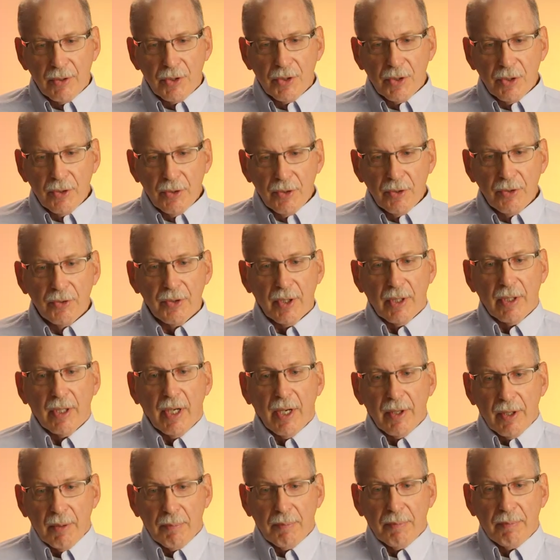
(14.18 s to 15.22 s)
Jews and
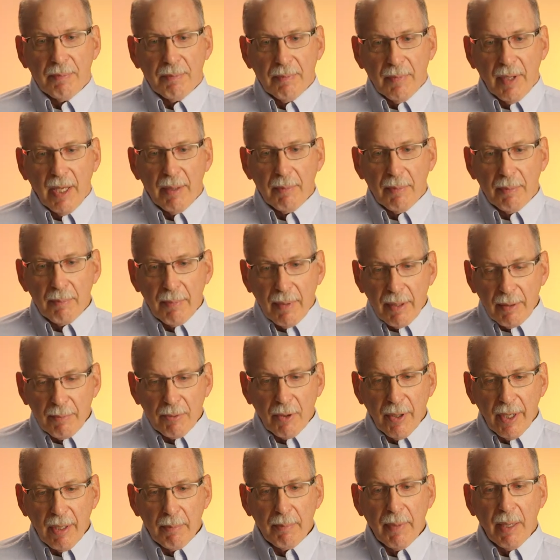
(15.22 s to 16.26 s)
other and
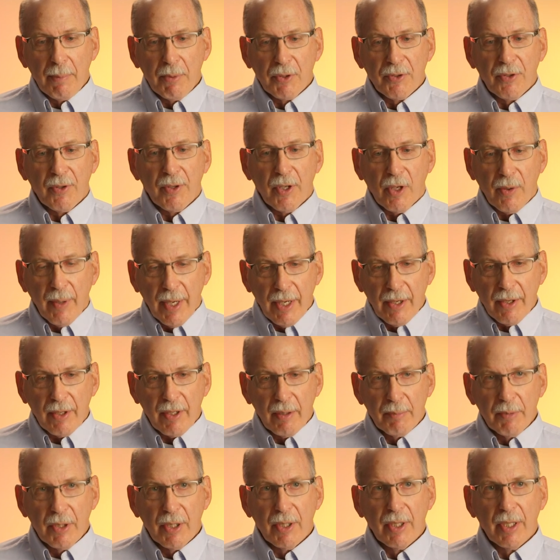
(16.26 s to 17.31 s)
great members of the greater
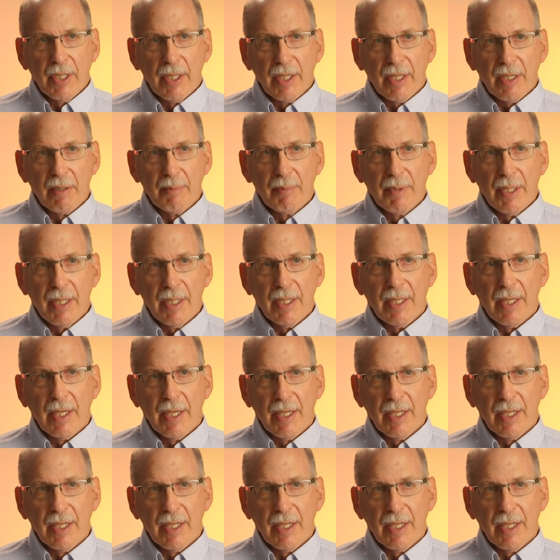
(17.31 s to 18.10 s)
community can meet